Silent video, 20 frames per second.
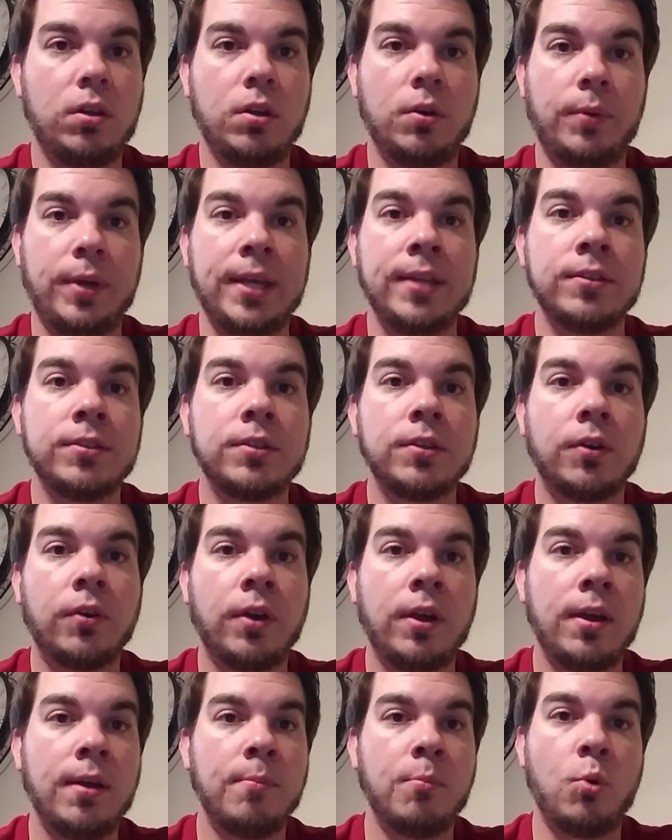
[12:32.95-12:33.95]

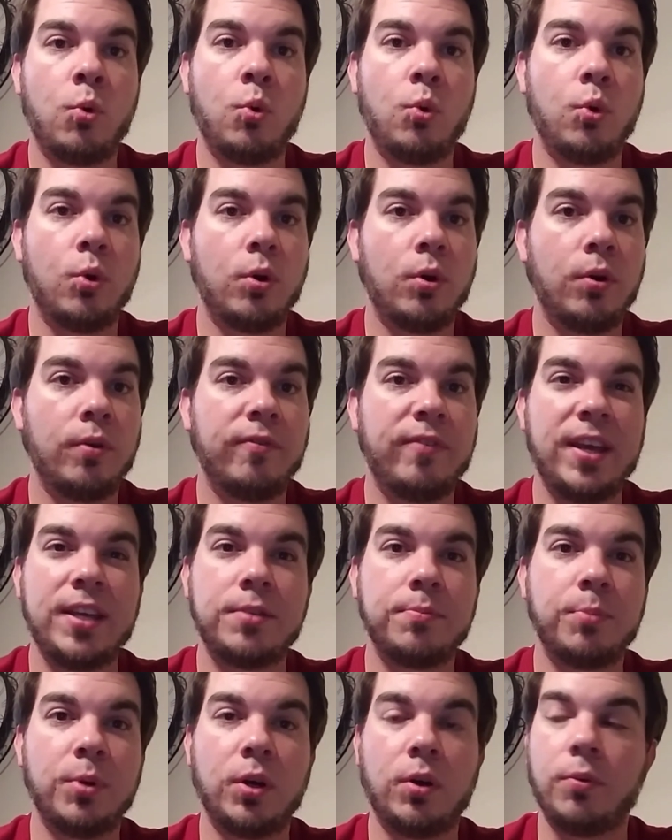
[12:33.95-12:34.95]
Instagram or
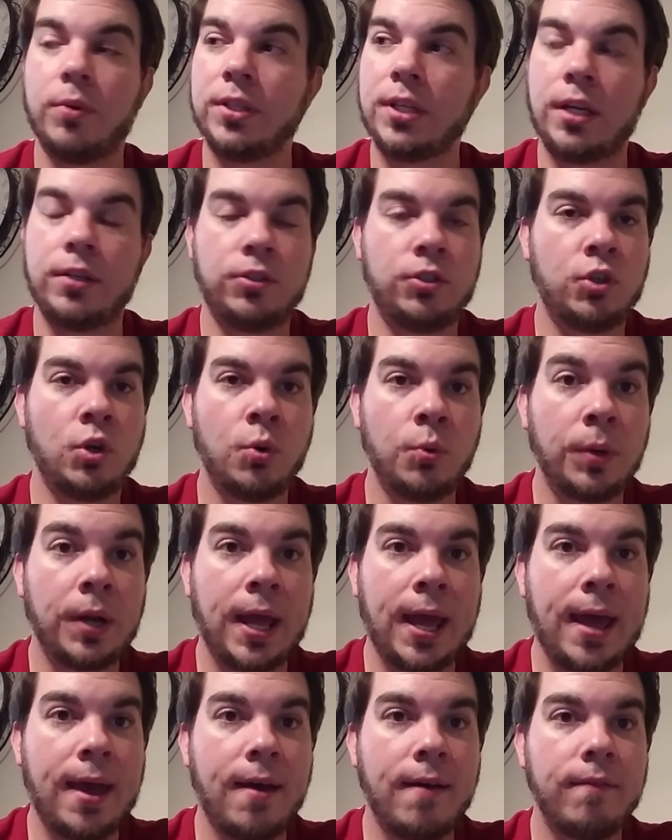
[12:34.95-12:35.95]
Facebook, which I don't
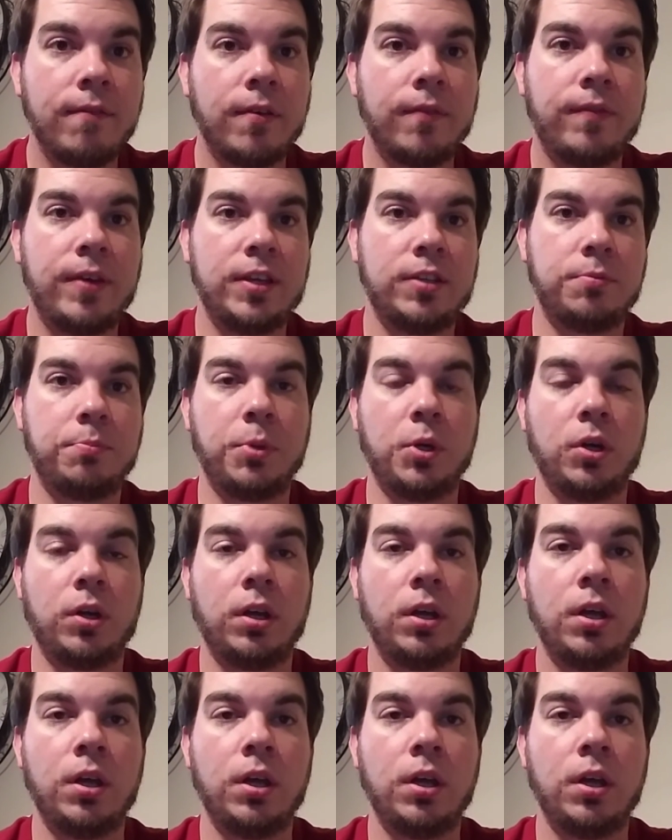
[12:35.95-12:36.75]
have a Facebook